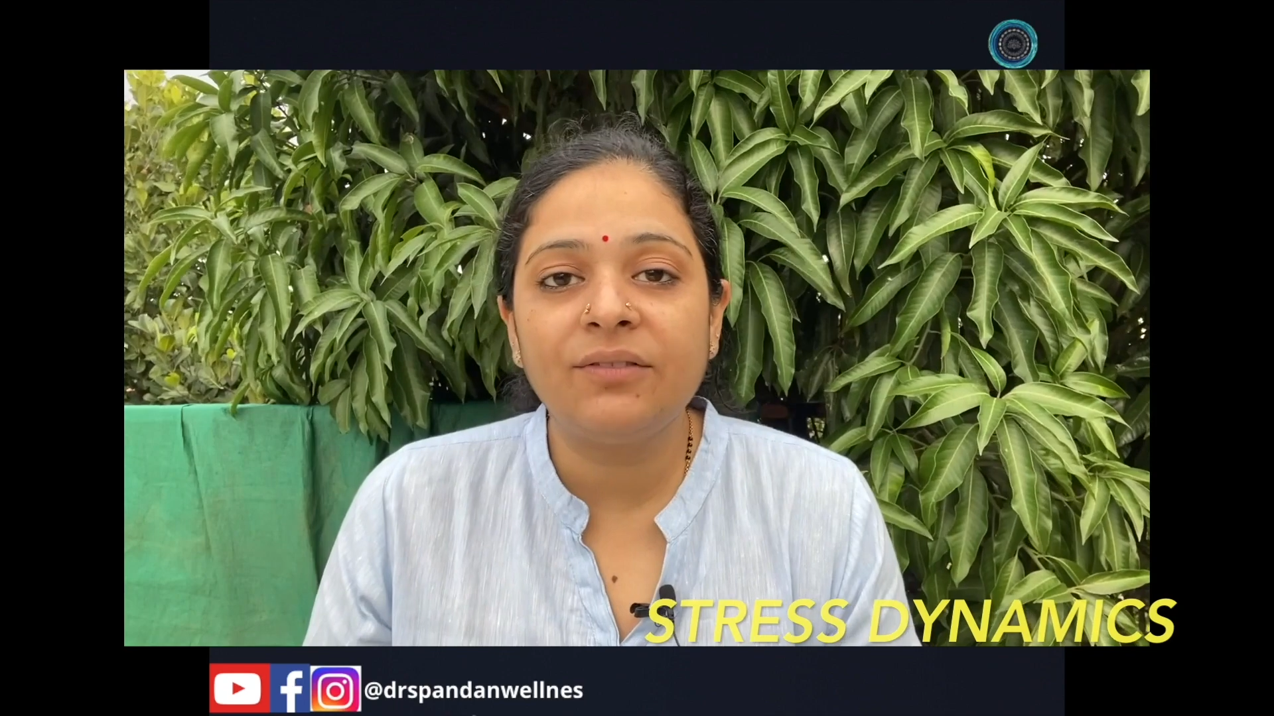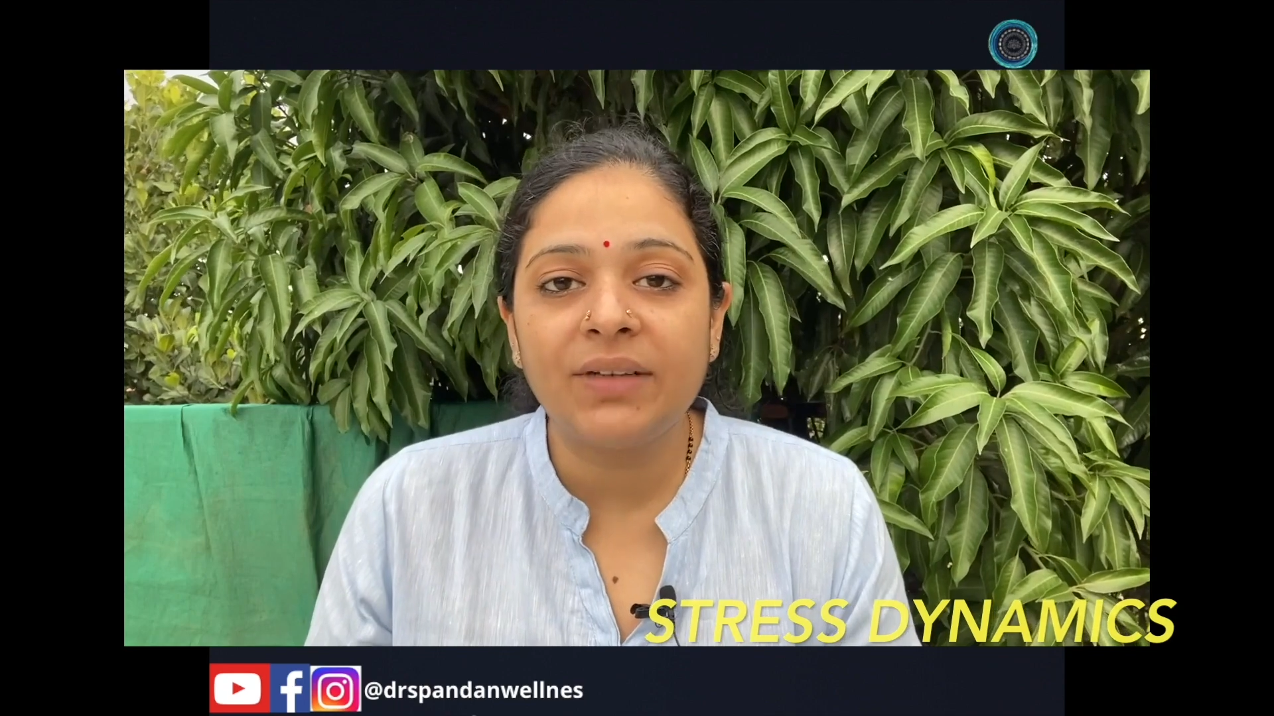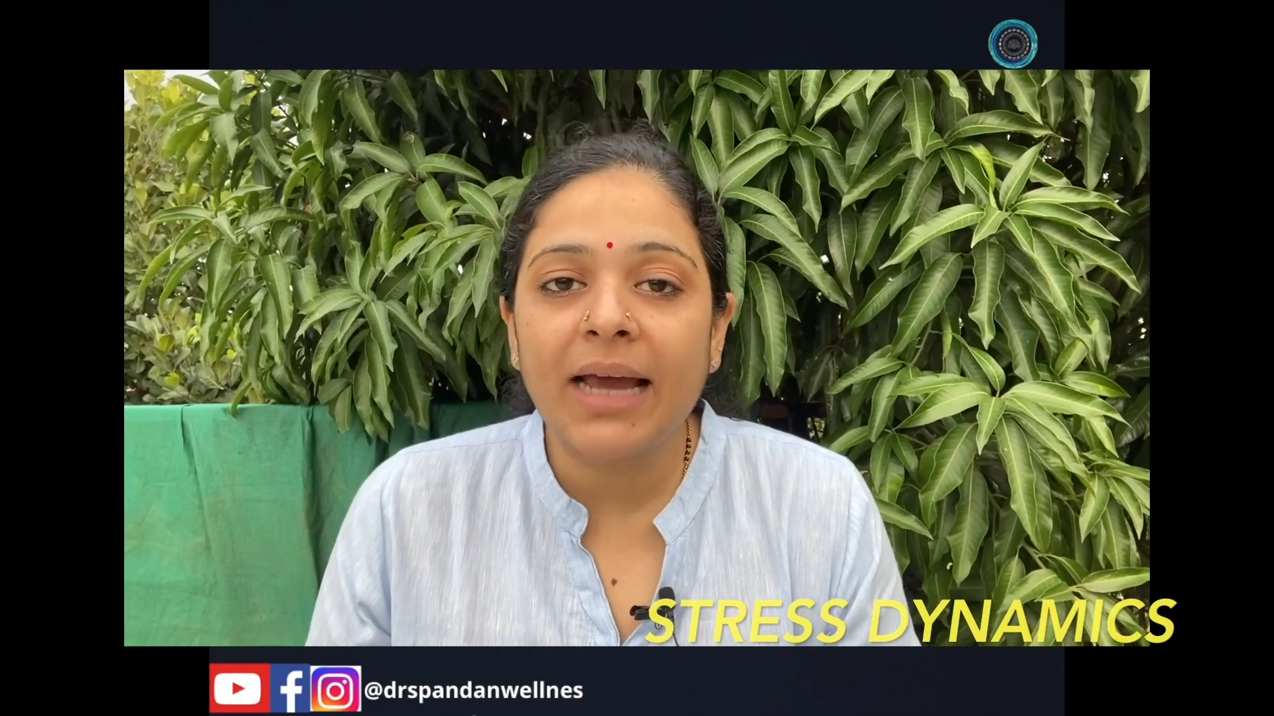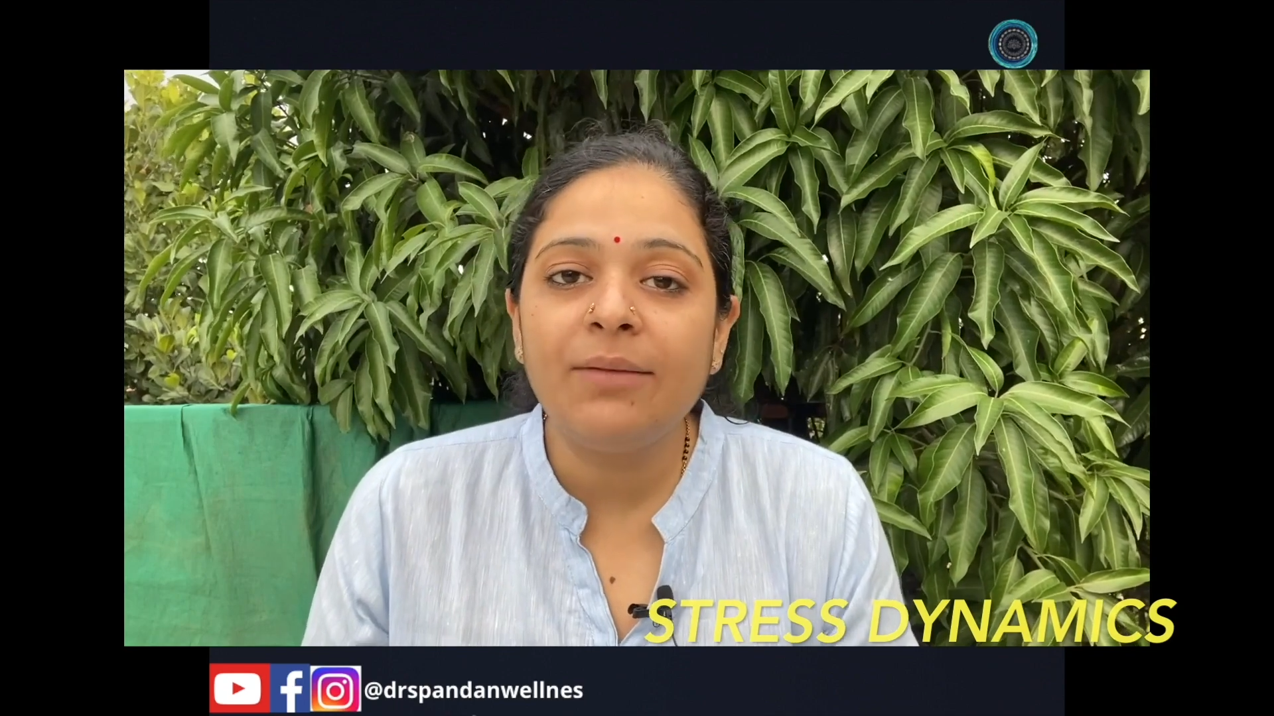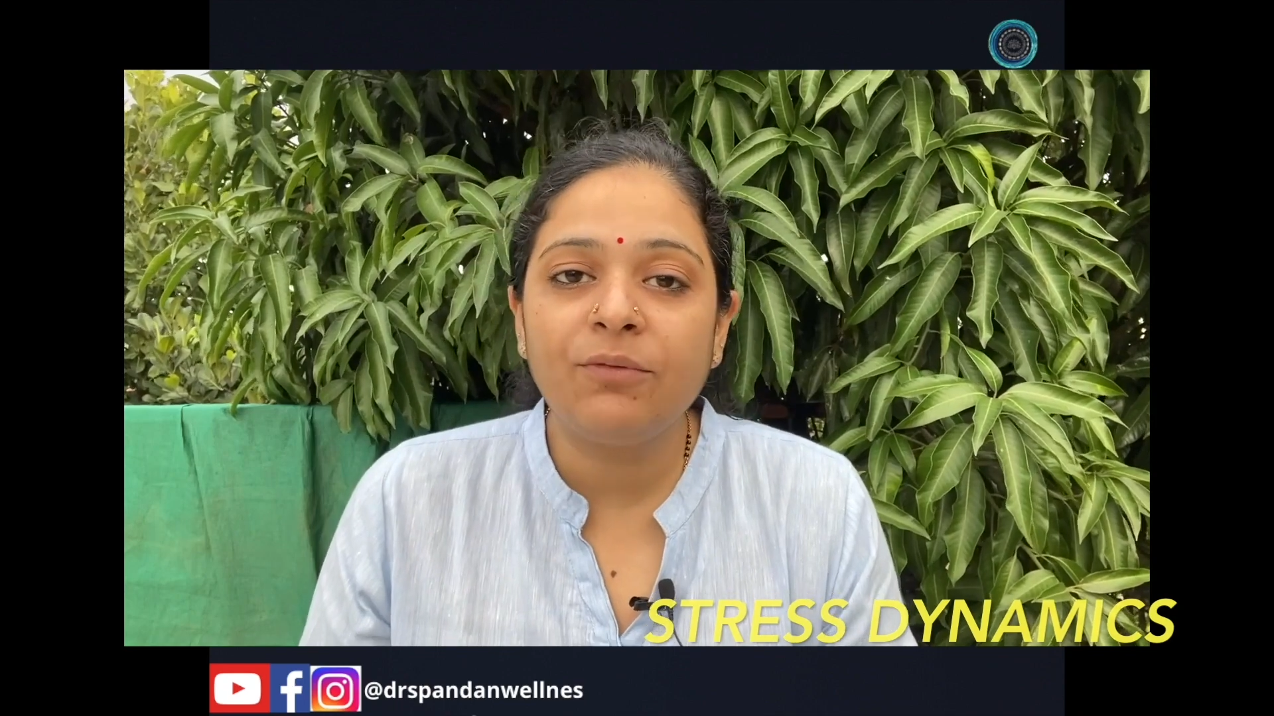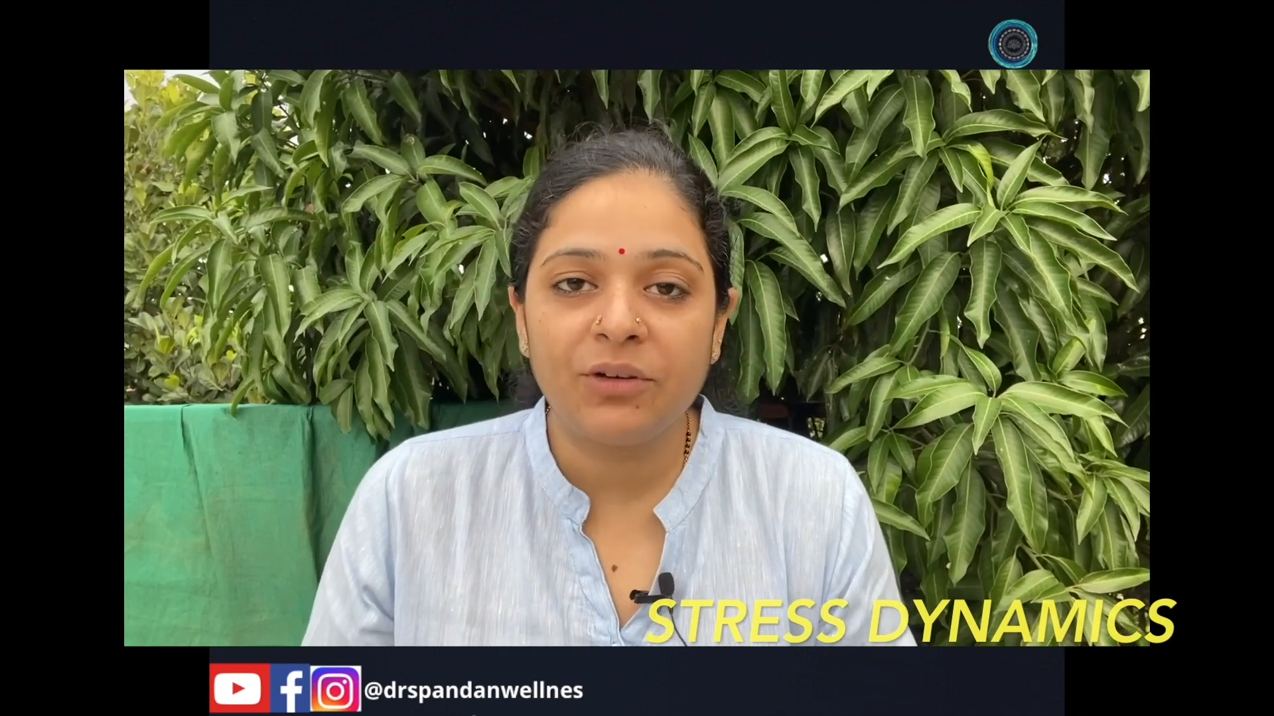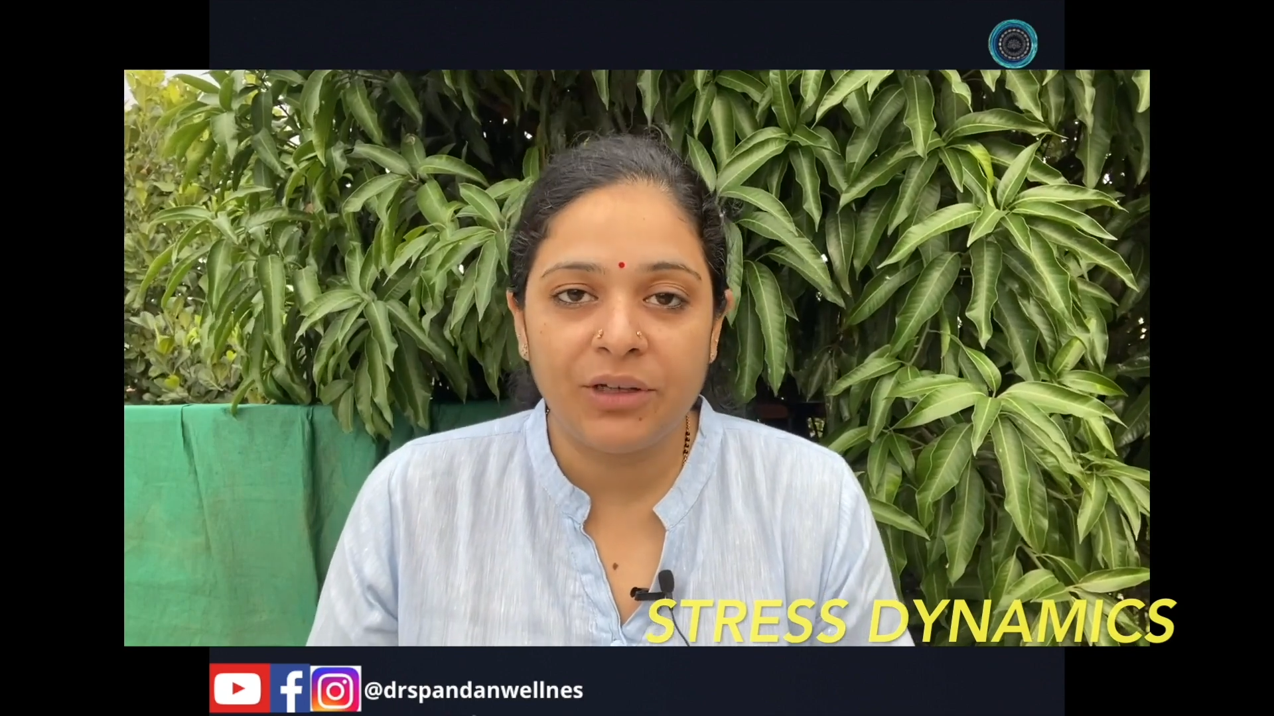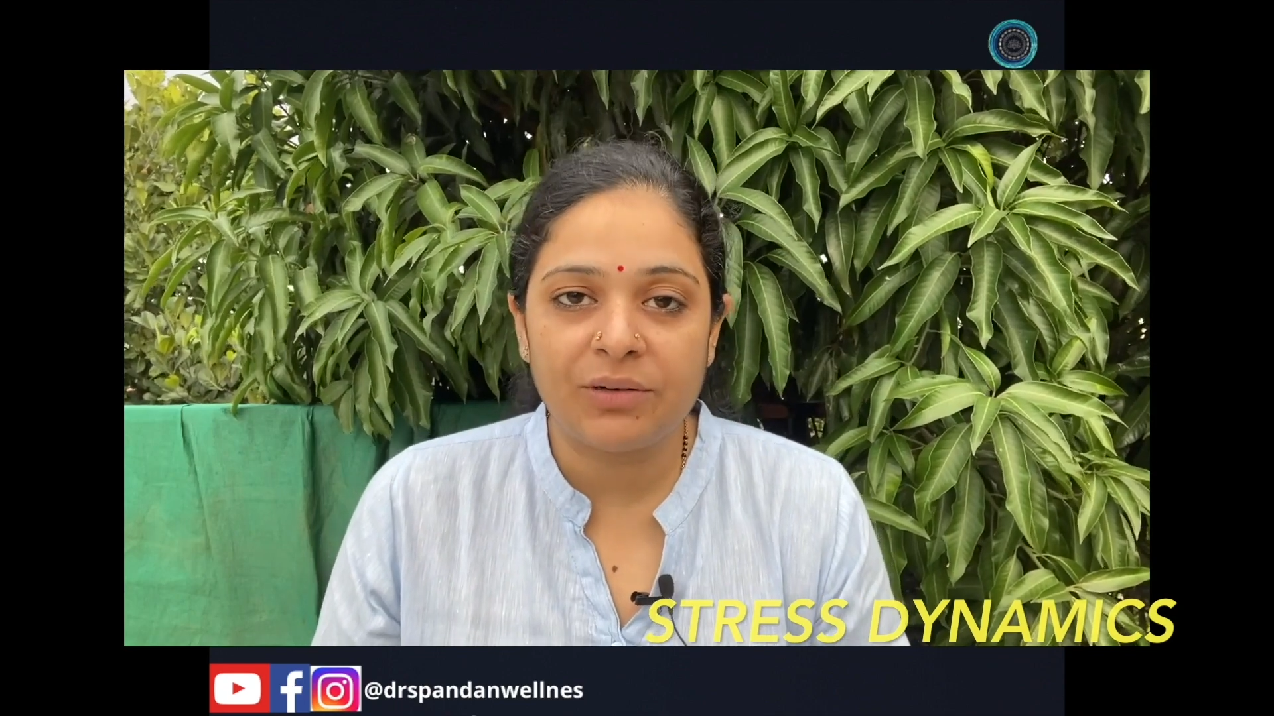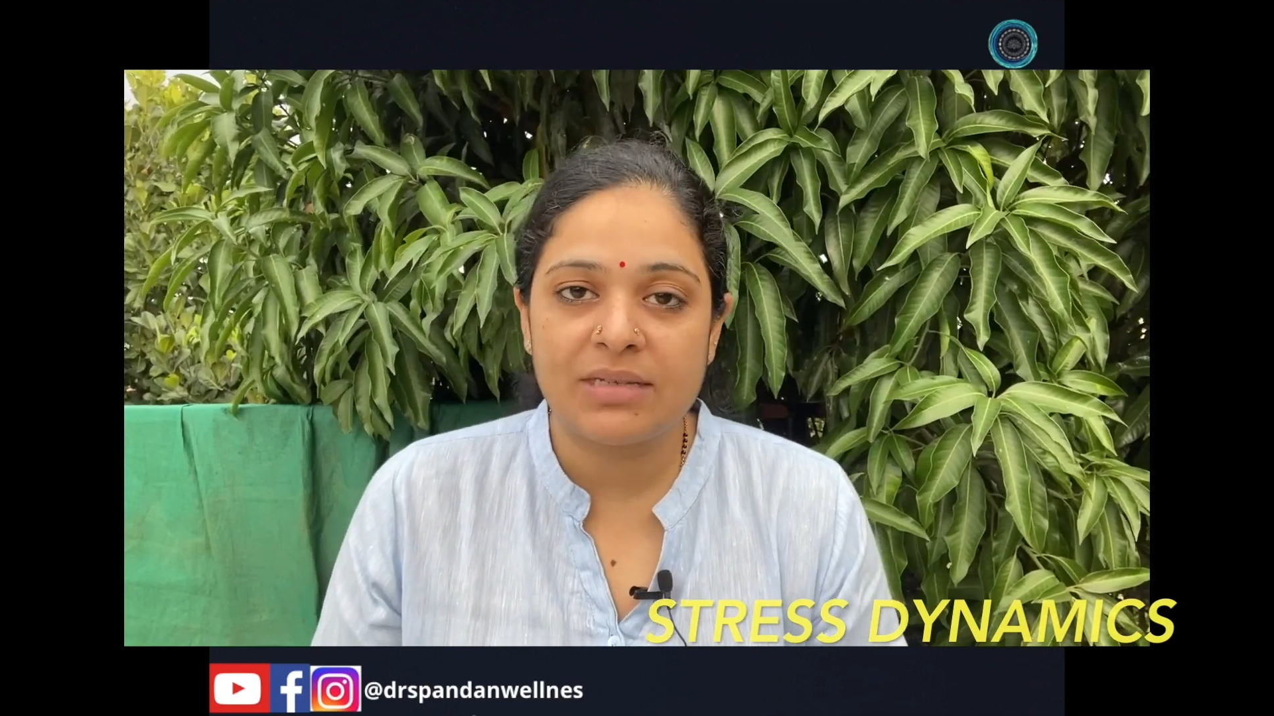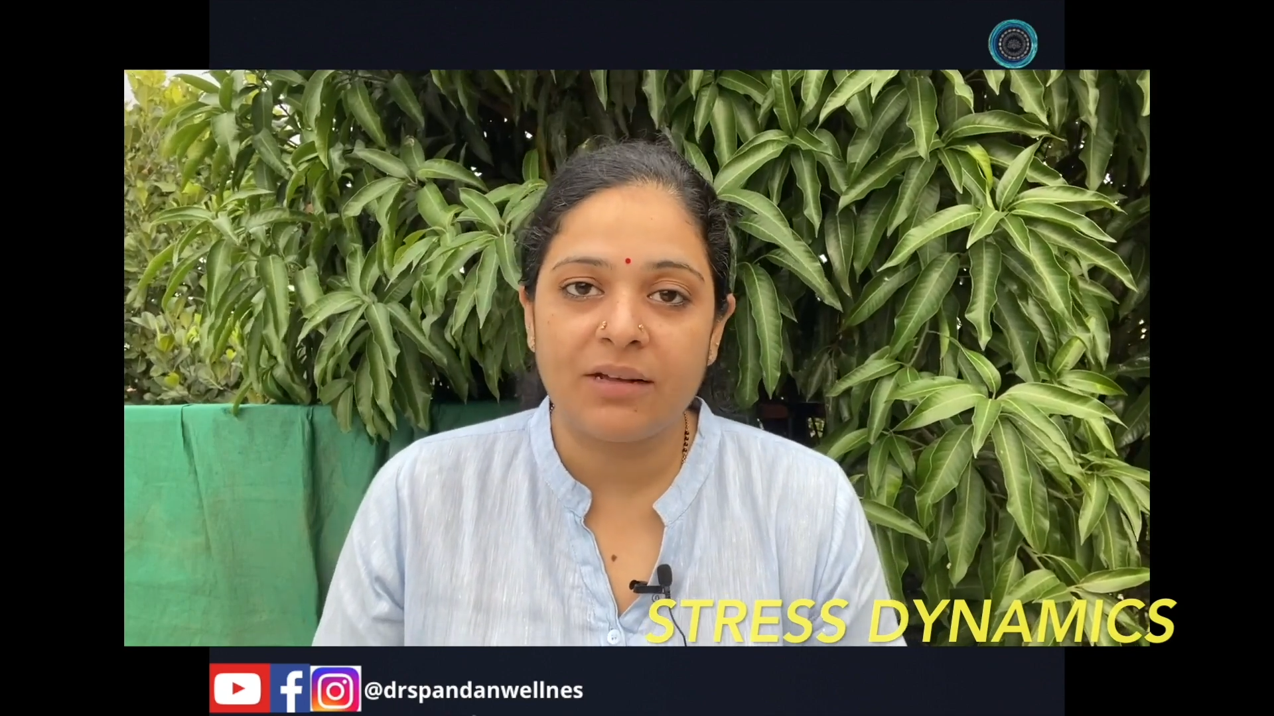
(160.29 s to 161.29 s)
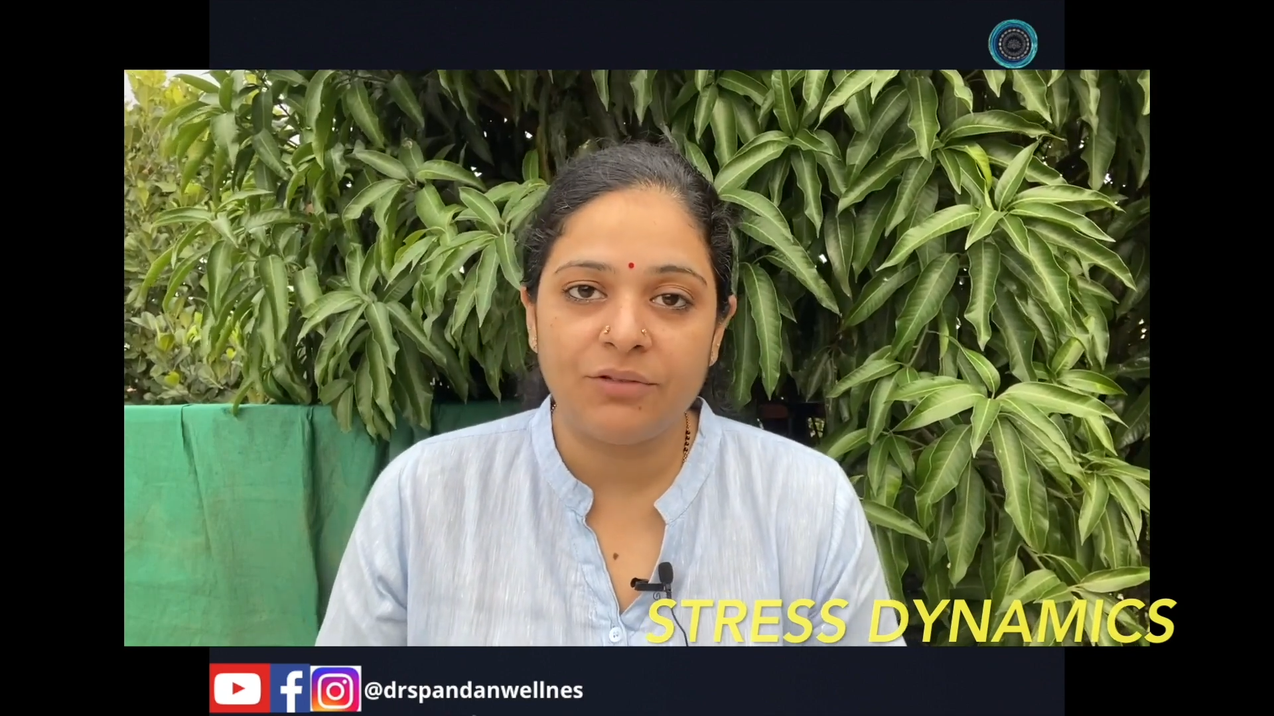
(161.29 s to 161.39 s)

time for yourself